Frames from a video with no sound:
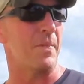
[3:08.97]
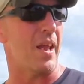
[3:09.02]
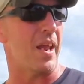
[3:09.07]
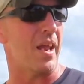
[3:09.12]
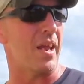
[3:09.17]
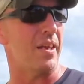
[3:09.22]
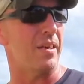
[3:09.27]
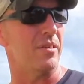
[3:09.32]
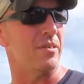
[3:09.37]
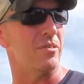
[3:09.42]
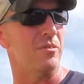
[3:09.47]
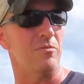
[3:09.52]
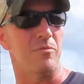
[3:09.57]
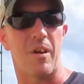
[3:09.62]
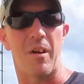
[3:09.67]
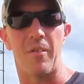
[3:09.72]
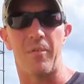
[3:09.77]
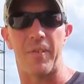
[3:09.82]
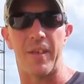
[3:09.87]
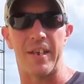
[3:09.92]
and
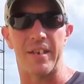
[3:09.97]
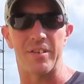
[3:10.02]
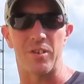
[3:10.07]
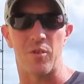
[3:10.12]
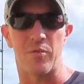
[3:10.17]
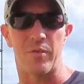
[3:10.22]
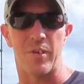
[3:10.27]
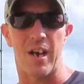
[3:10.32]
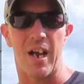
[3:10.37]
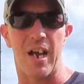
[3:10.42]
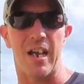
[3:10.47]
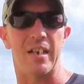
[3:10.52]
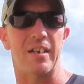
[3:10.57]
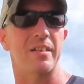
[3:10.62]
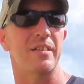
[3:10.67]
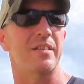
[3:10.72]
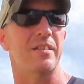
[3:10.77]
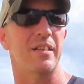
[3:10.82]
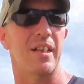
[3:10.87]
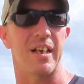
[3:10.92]
running things
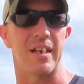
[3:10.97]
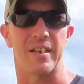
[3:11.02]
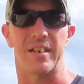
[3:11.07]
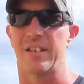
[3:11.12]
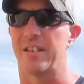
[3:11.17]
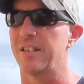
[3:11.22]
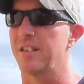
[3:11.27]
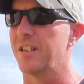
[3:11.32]
overnight, like